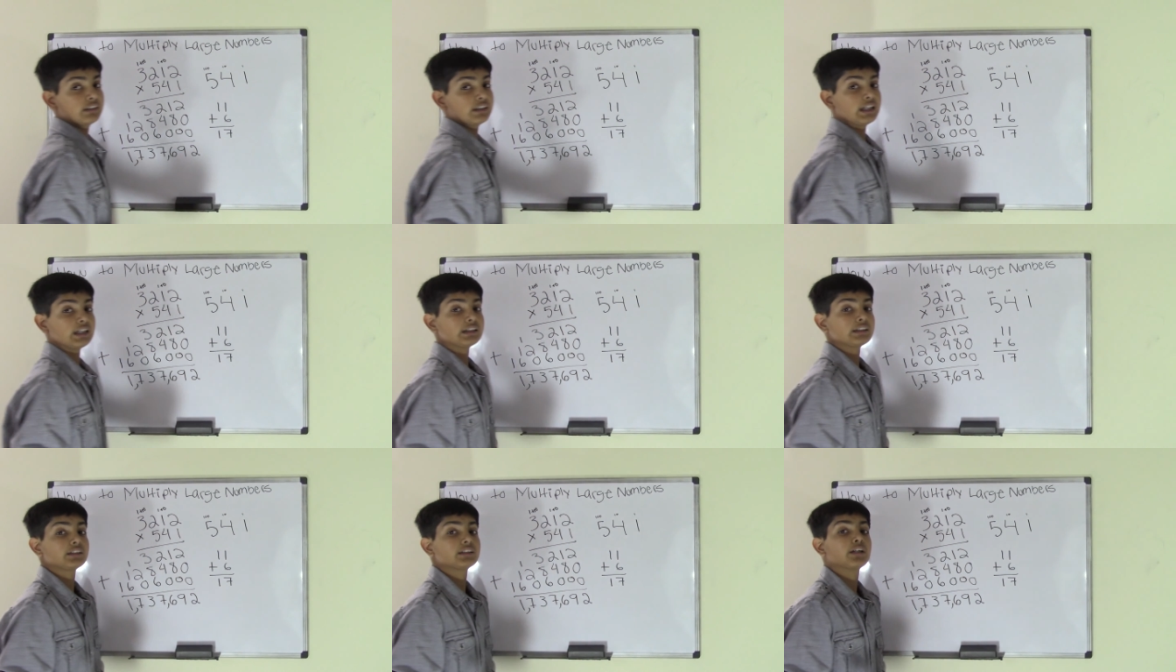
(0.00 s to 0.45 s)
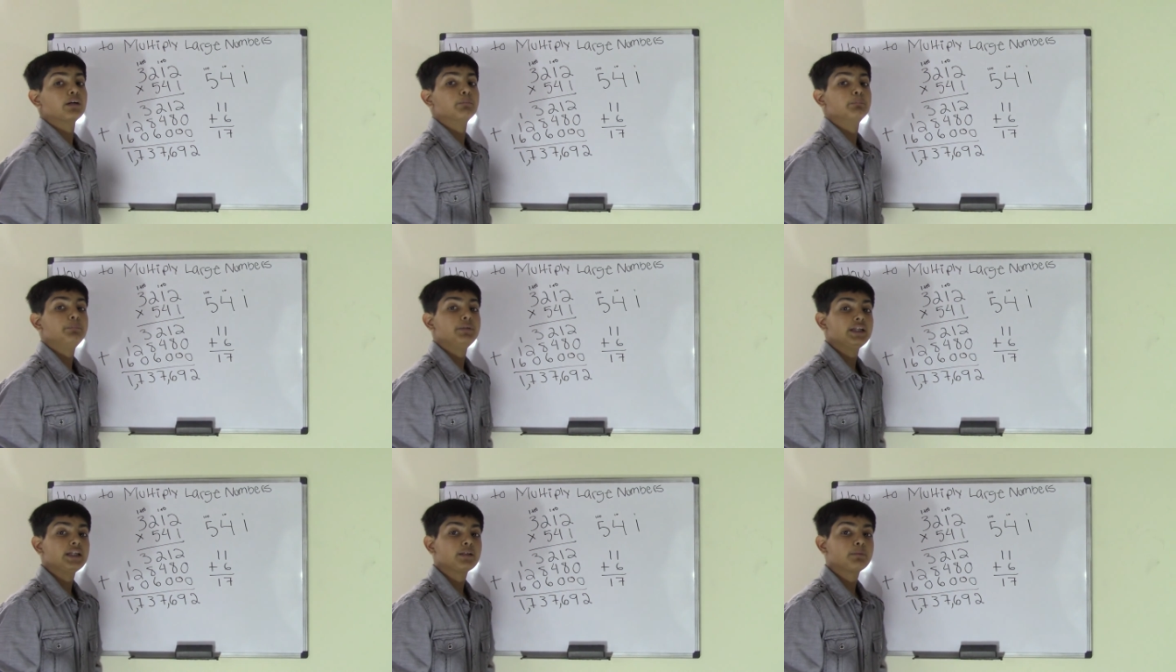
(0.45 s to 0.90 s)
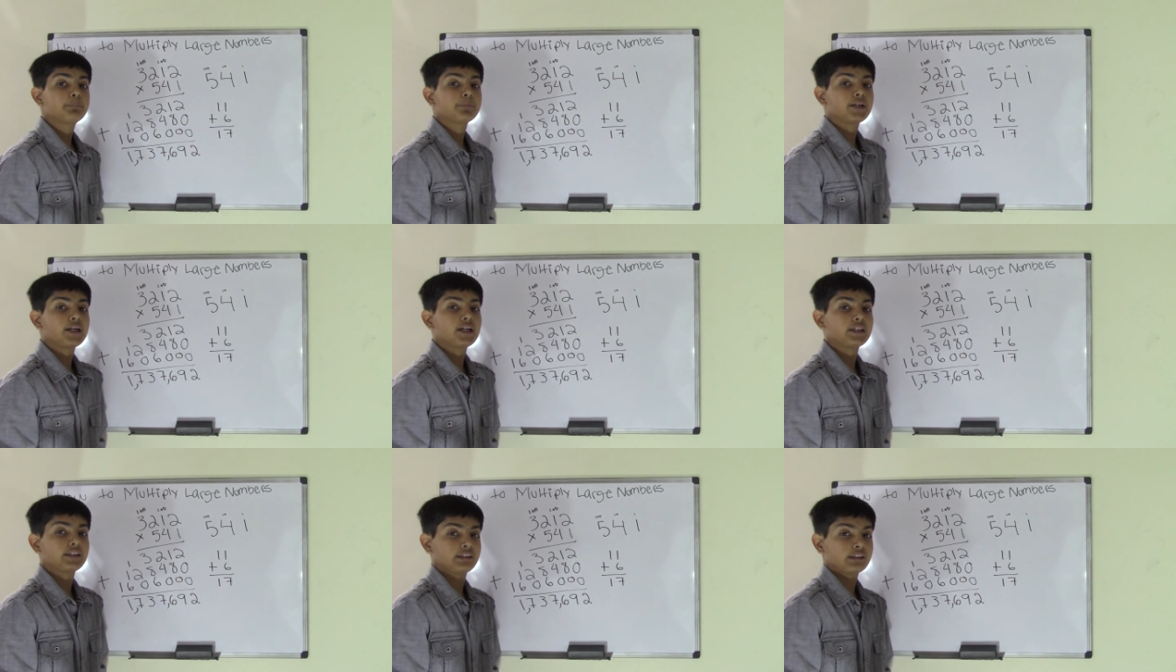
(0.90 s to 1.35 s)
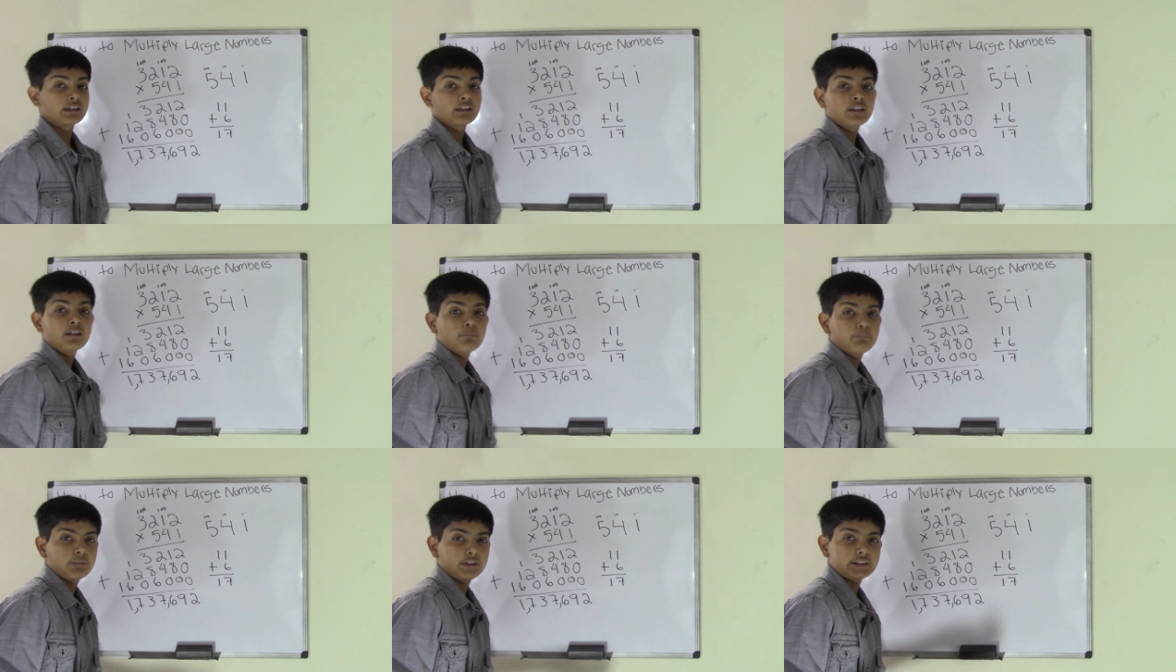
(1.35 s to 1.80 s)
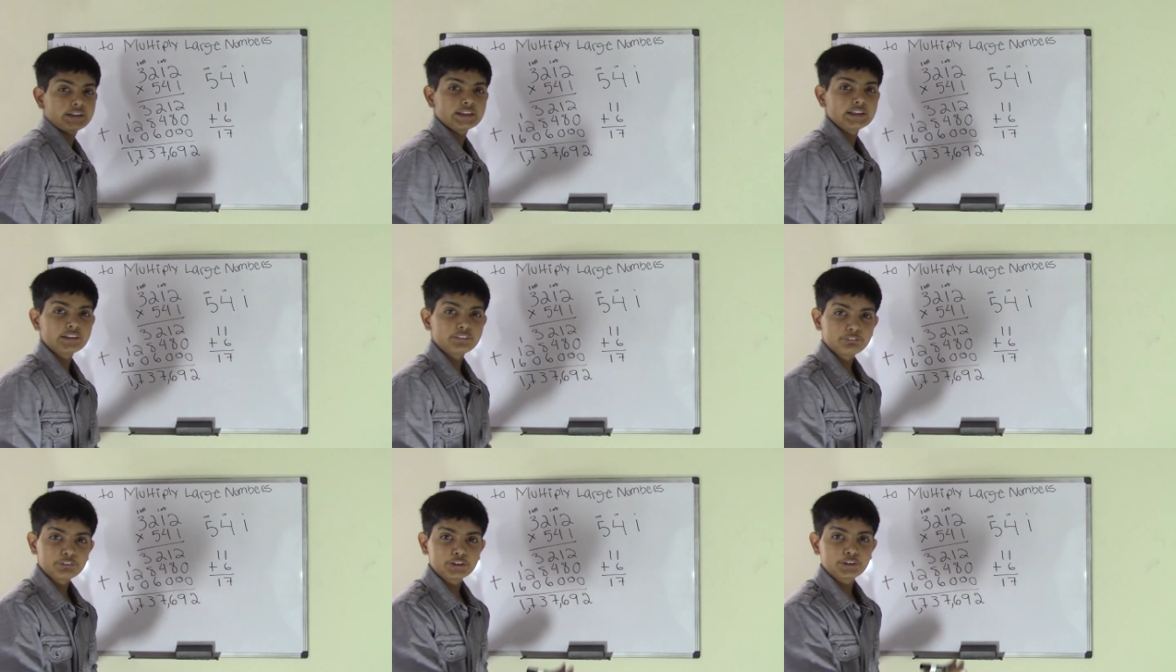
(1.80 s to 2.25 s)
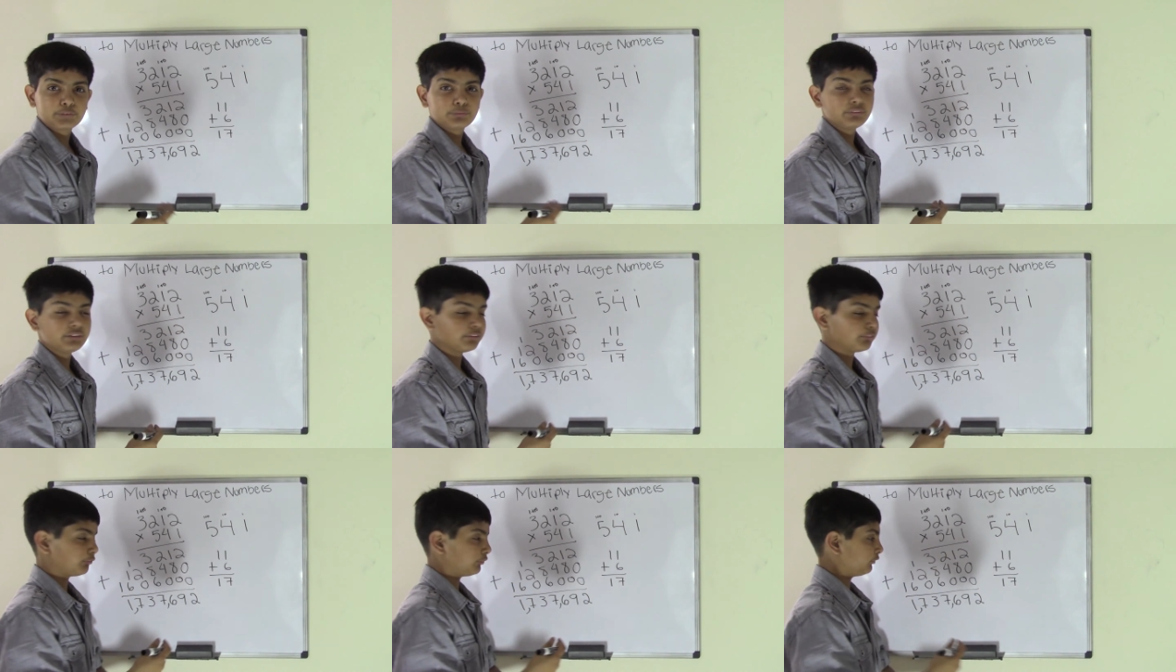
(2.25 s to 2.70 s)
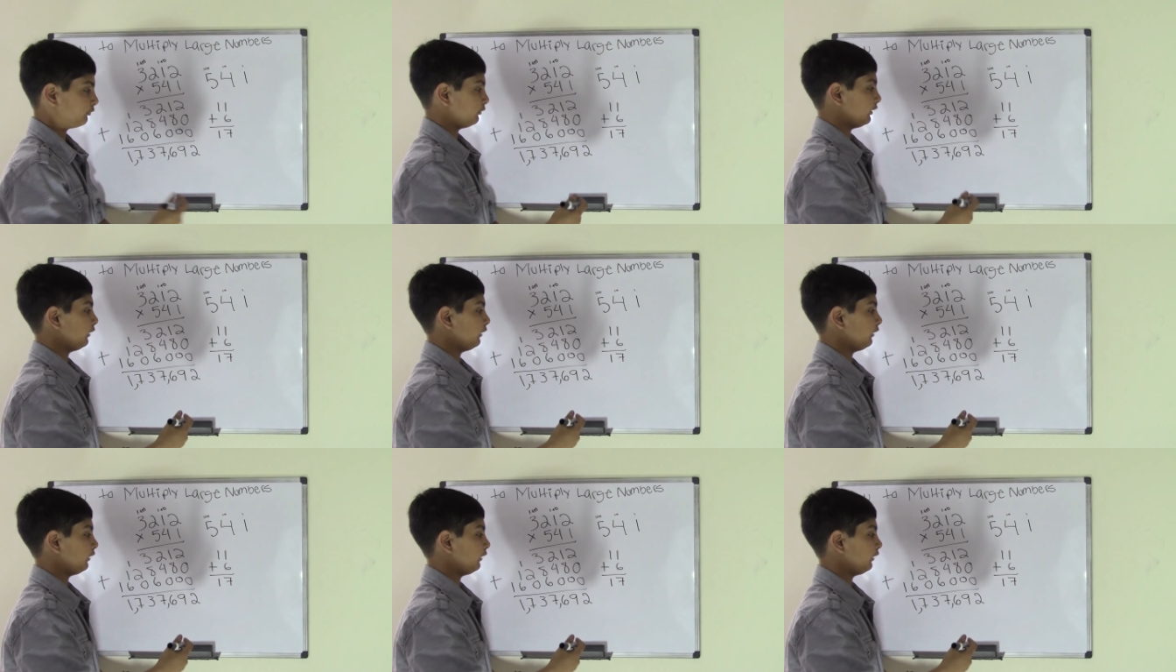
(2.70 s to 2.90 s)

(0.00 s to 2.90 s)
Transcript: That's a big product. But since we're doing,